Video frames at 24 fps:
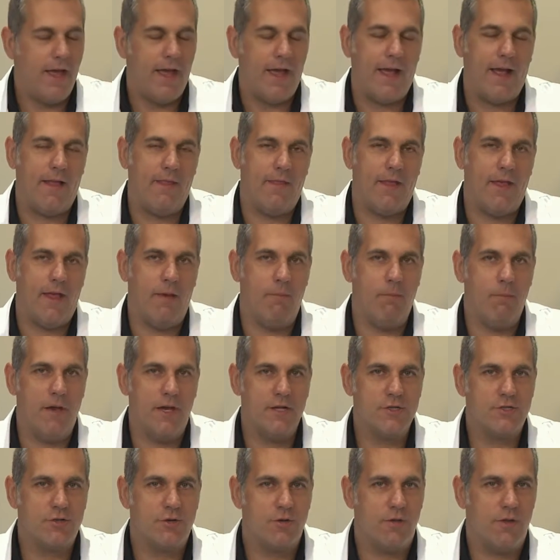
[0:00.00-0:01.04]
and they
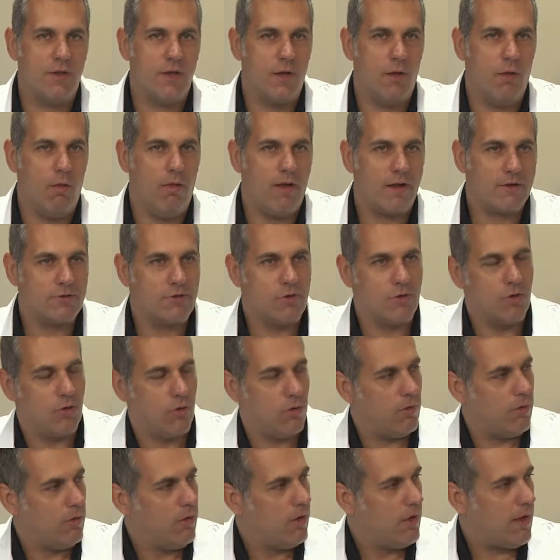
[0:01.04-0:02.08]
measure the
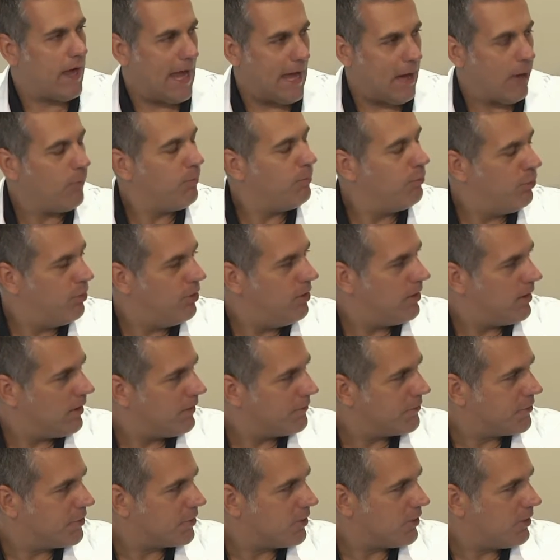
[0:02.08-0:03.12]
electrical output
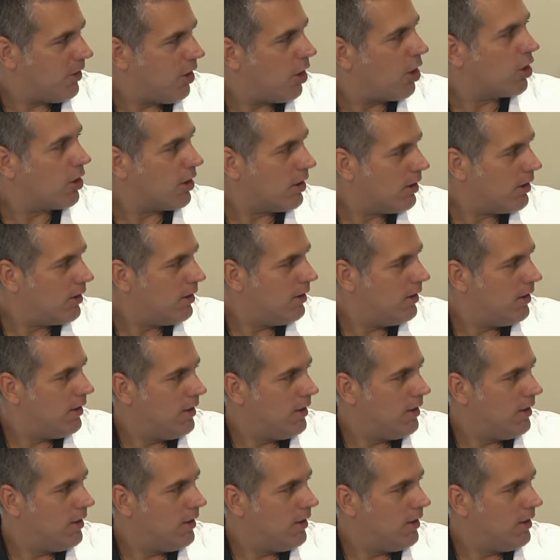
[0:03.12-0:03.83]
of your heart.